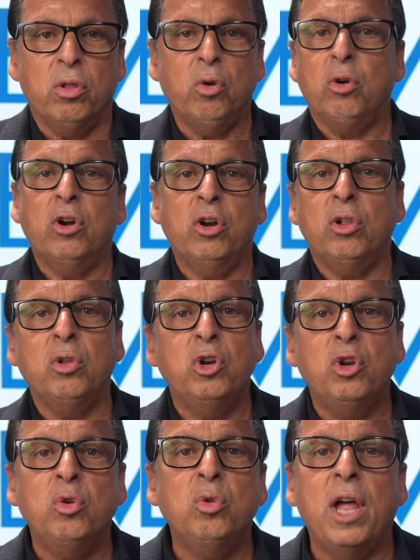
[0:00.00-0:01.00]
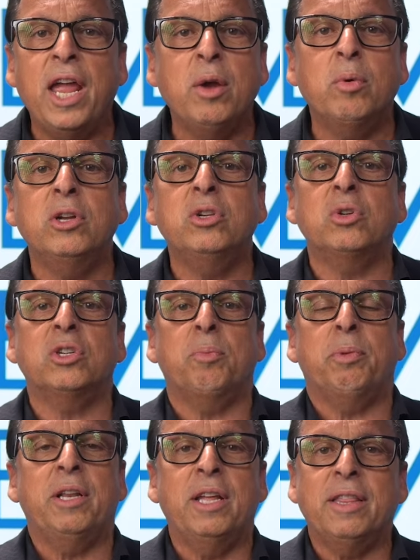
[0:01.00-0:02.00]
or learn a new language or
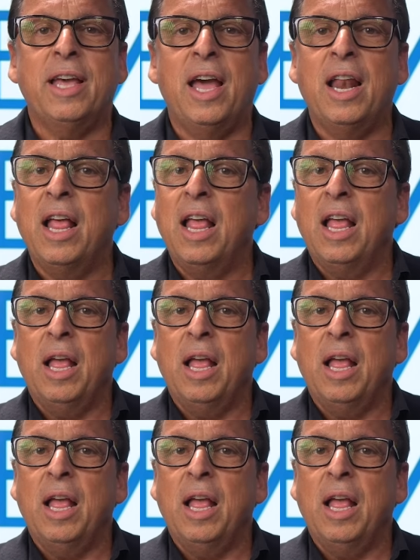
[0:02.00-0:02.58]
something like that.